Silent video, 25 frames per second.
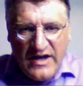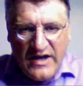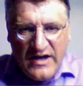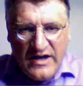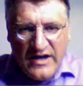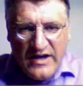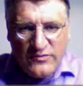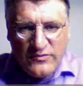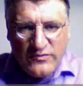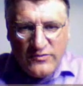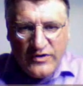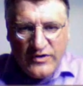
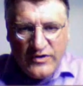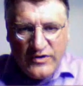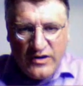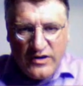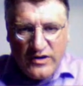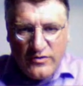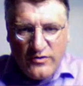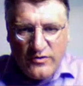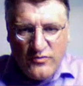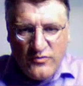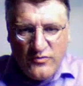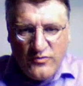And we're
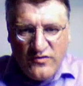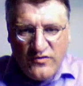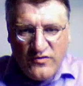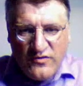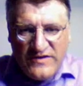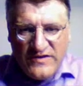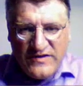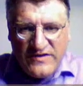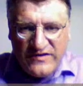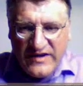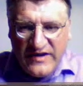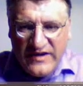gonna
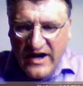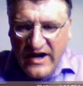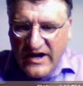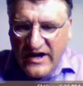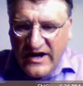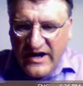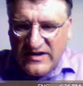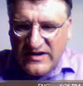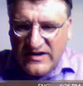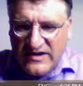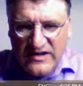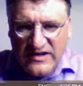remove this
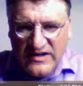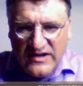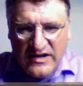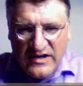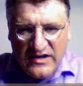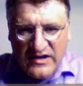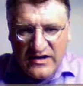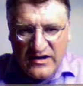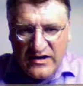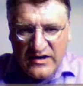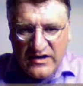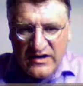guy
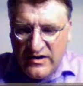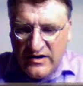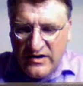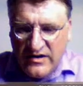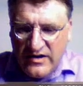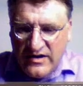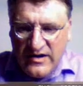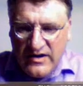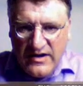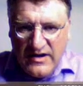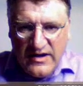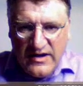here.